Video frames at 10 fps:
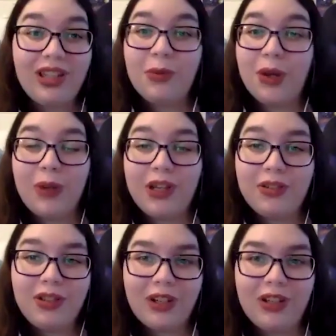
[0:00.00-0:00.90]
one way
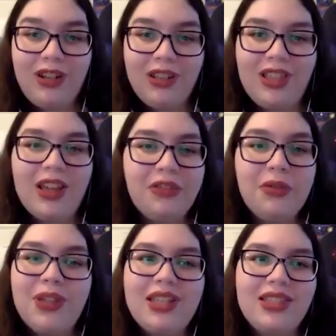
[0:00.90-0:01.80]
you could. The other
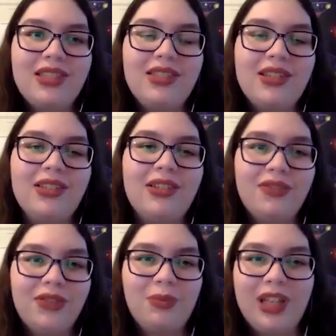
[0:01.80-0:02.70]
place is to look
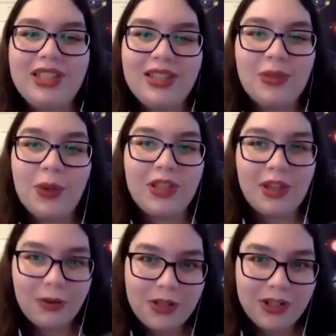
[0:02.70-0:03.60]
for places where the
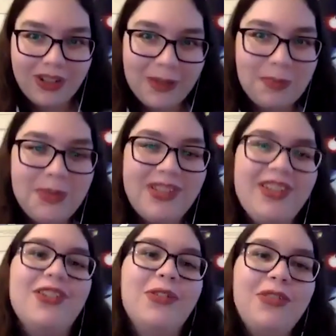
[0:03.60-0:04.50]
ocean comes to
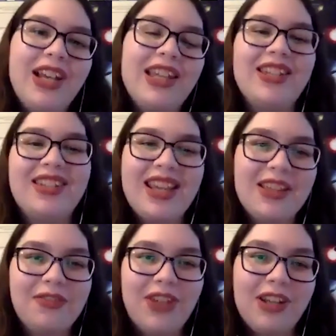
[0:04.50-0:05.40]
you and take
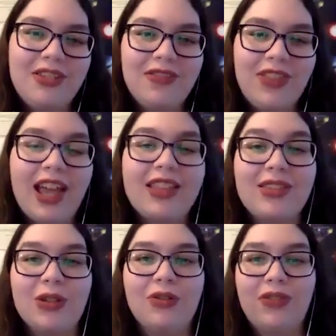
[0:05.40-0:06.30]
advantage of that.
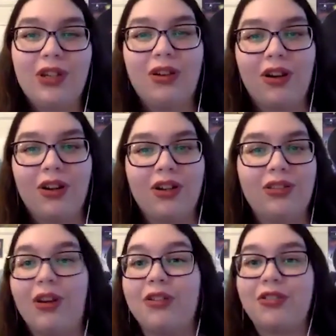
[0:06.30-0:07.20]
So if there are
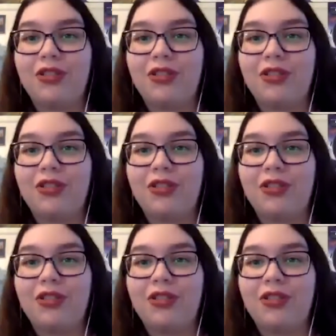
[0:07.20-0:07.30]
large